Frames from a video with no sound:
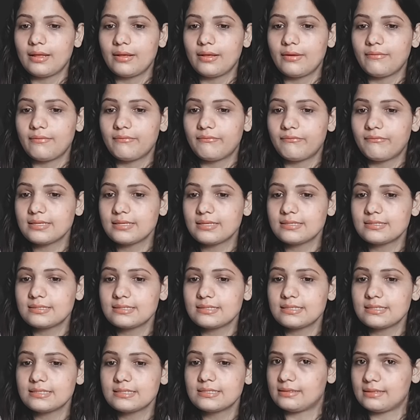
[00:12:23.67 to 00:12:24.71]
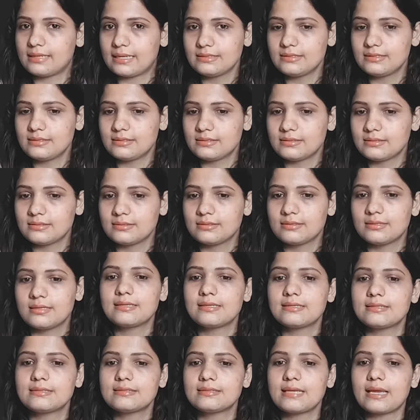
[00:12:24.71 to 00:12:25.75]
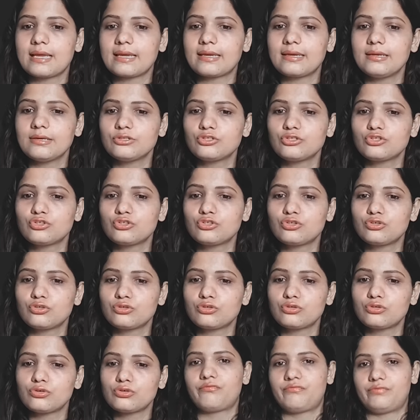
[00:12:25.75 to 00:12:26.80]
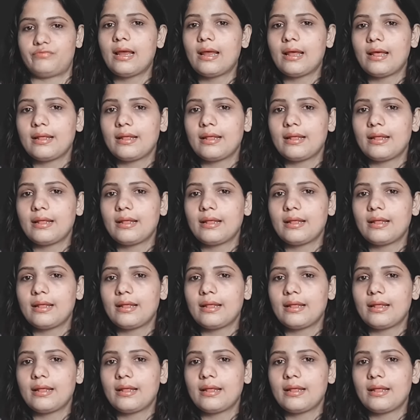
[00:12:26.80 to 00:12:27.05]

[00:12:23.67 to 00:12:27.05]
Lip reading: First is sunlight, second is chlorophyll.